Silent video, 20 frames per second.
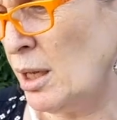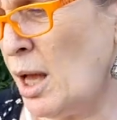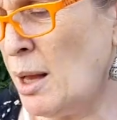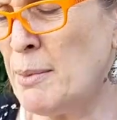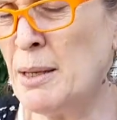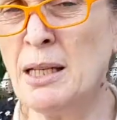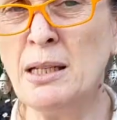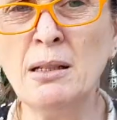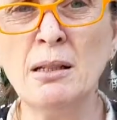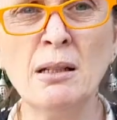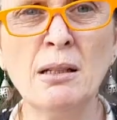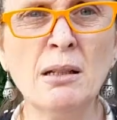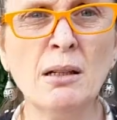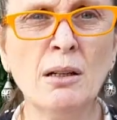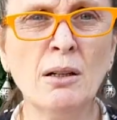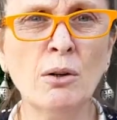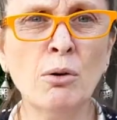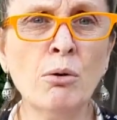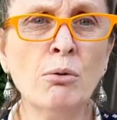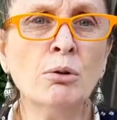I mean,
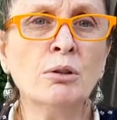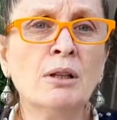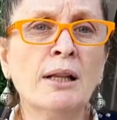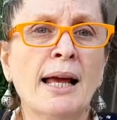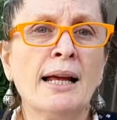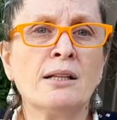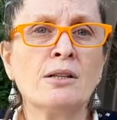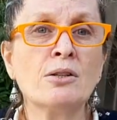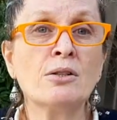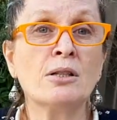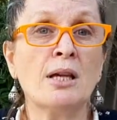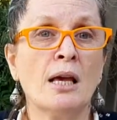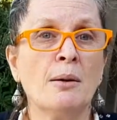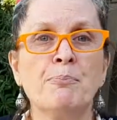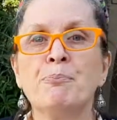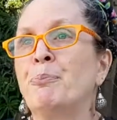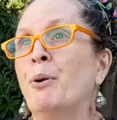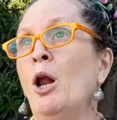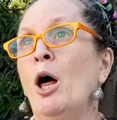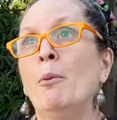who would like to say
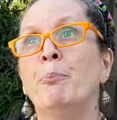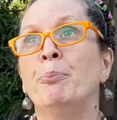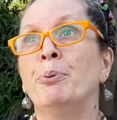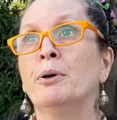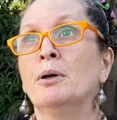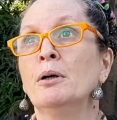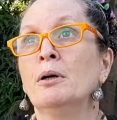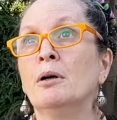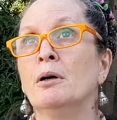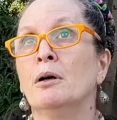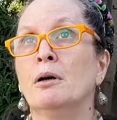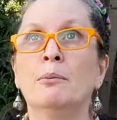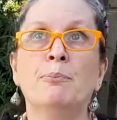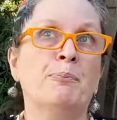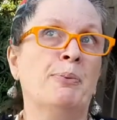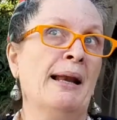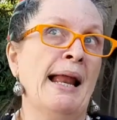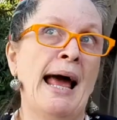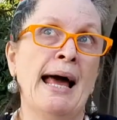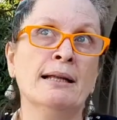plop or
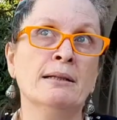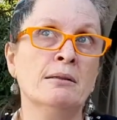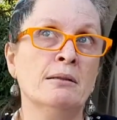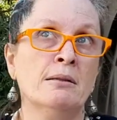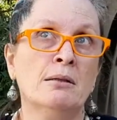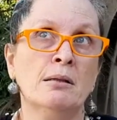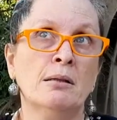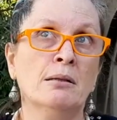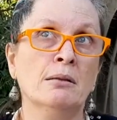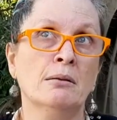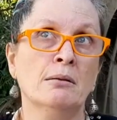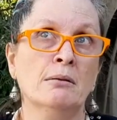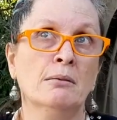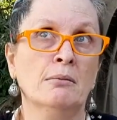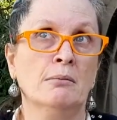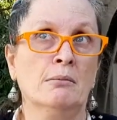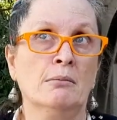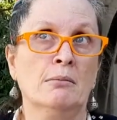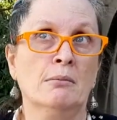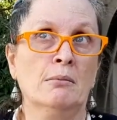plant?
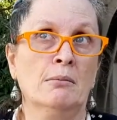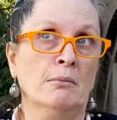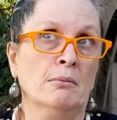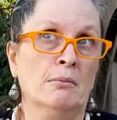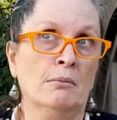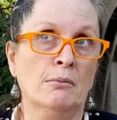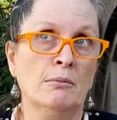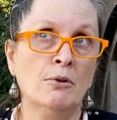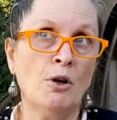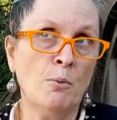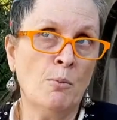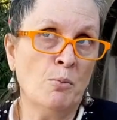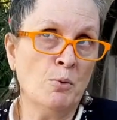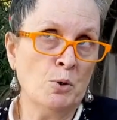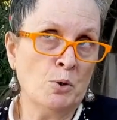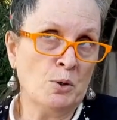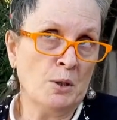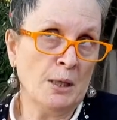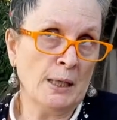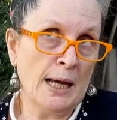No
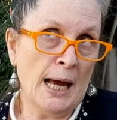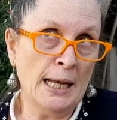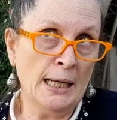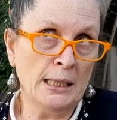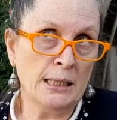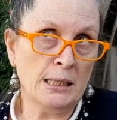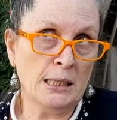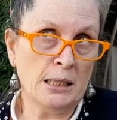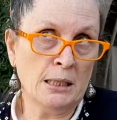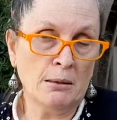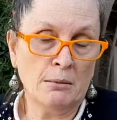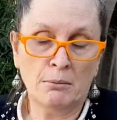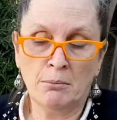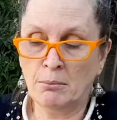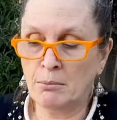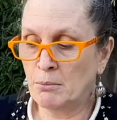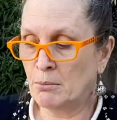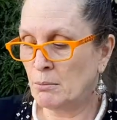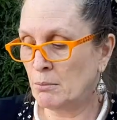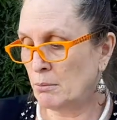musicality.
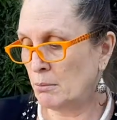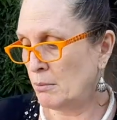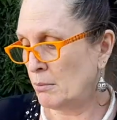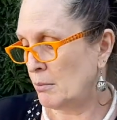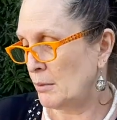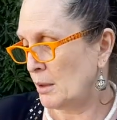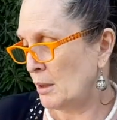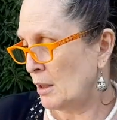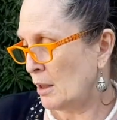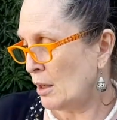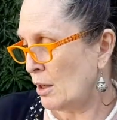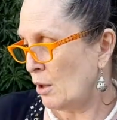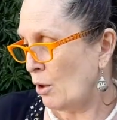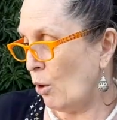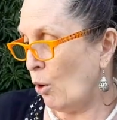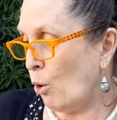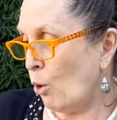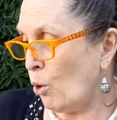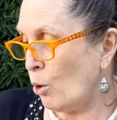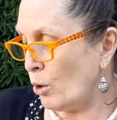
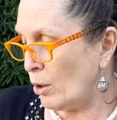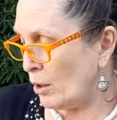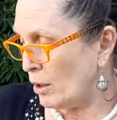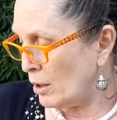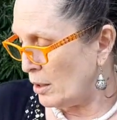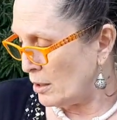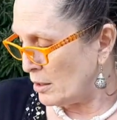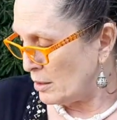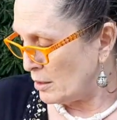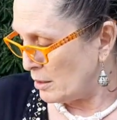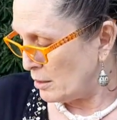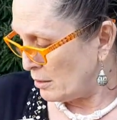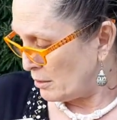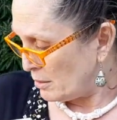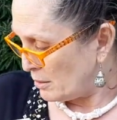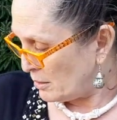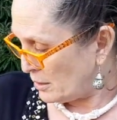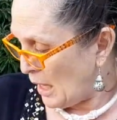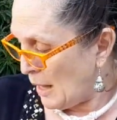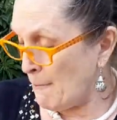Or
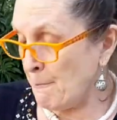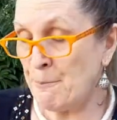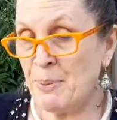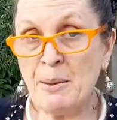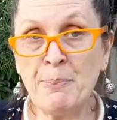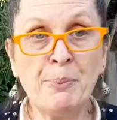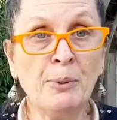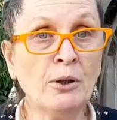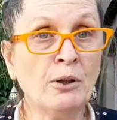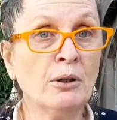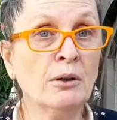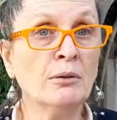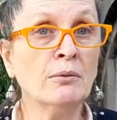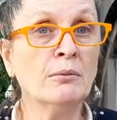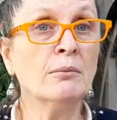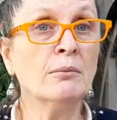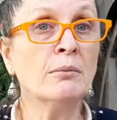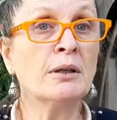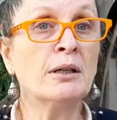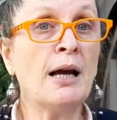some people
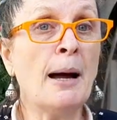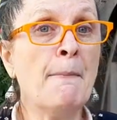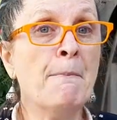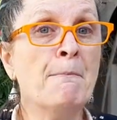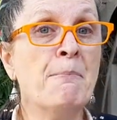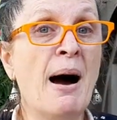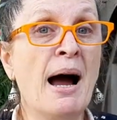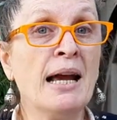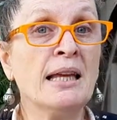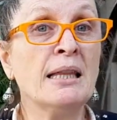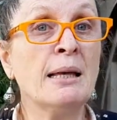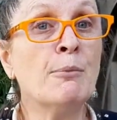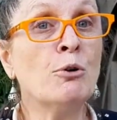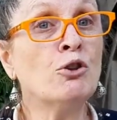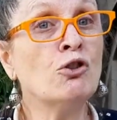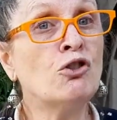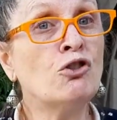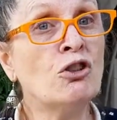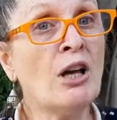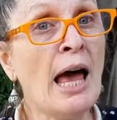can buy them
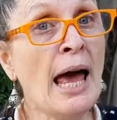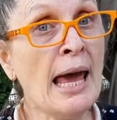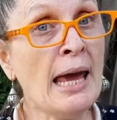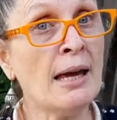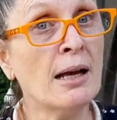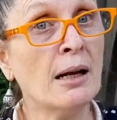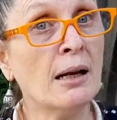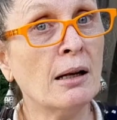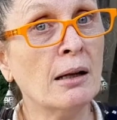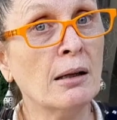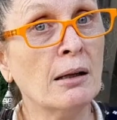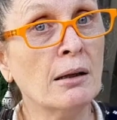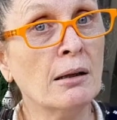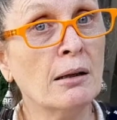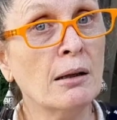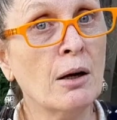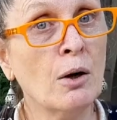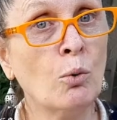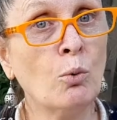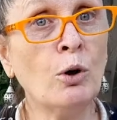on sale.
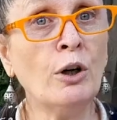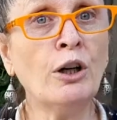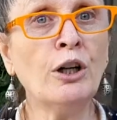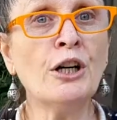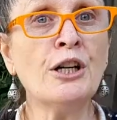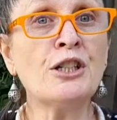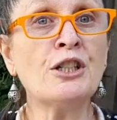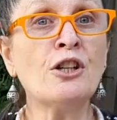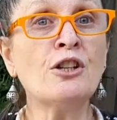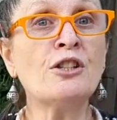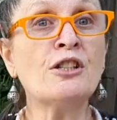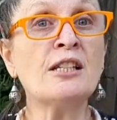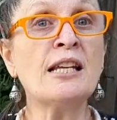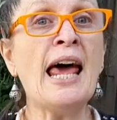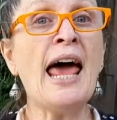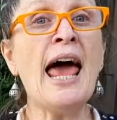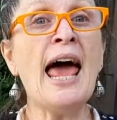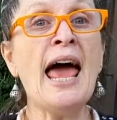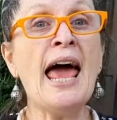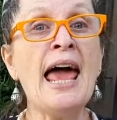Words on
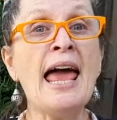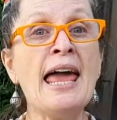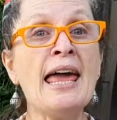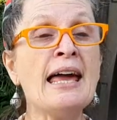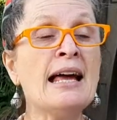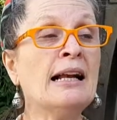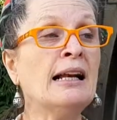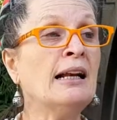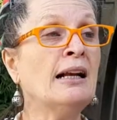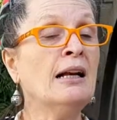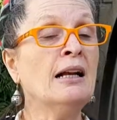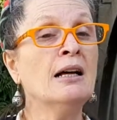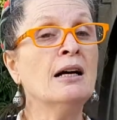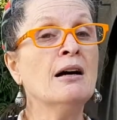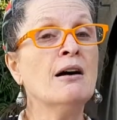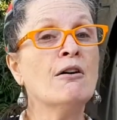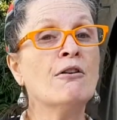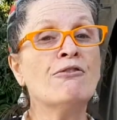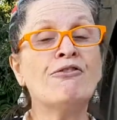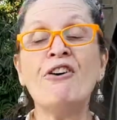sale,
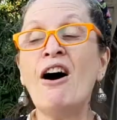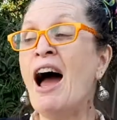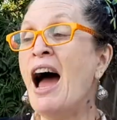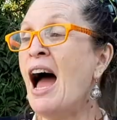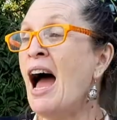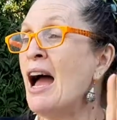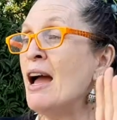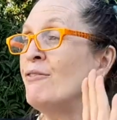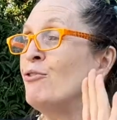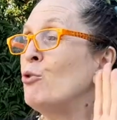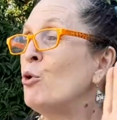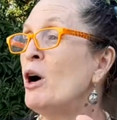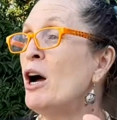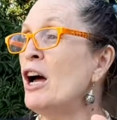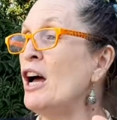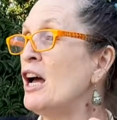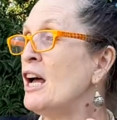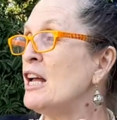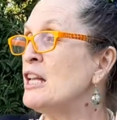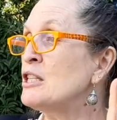five
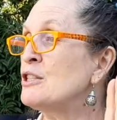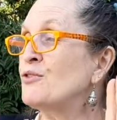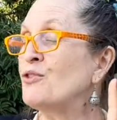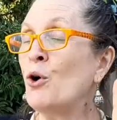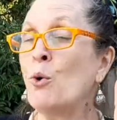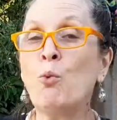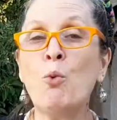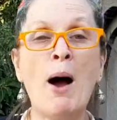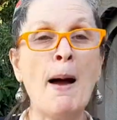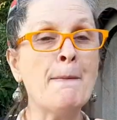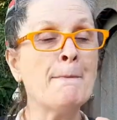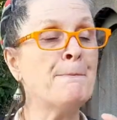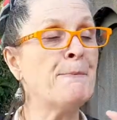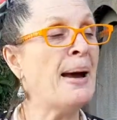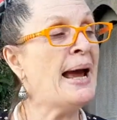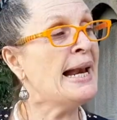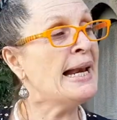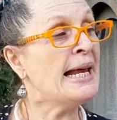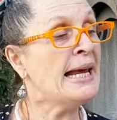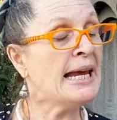words for one
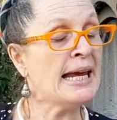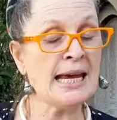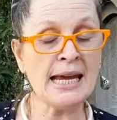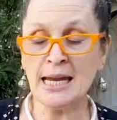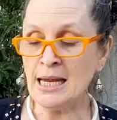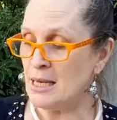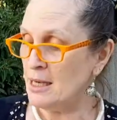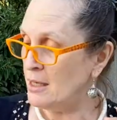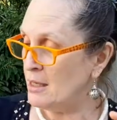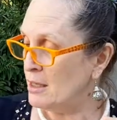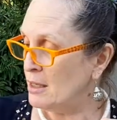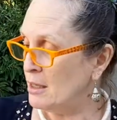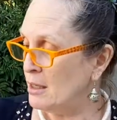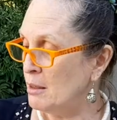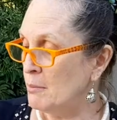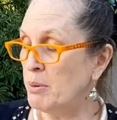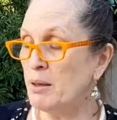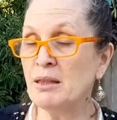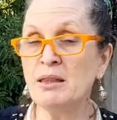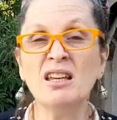penny.
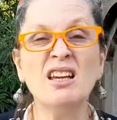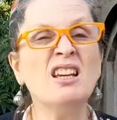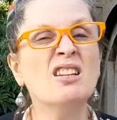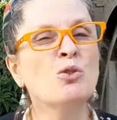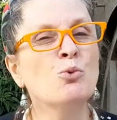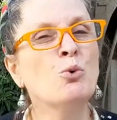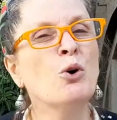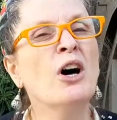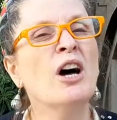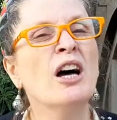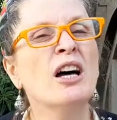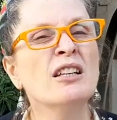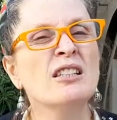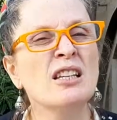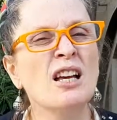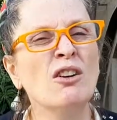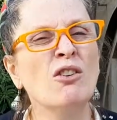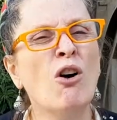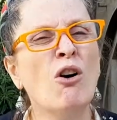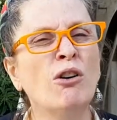But these words
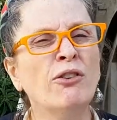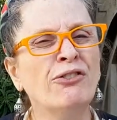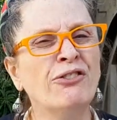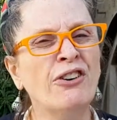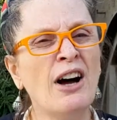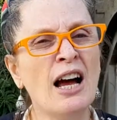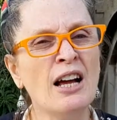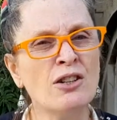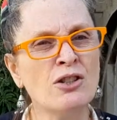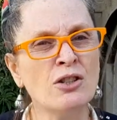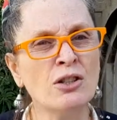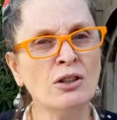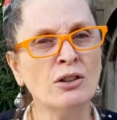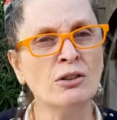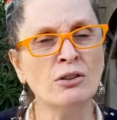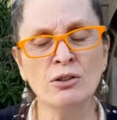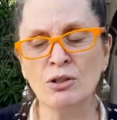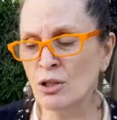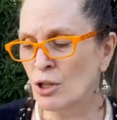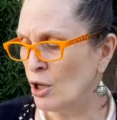are old
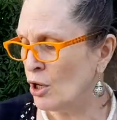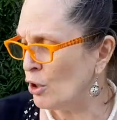fashioned.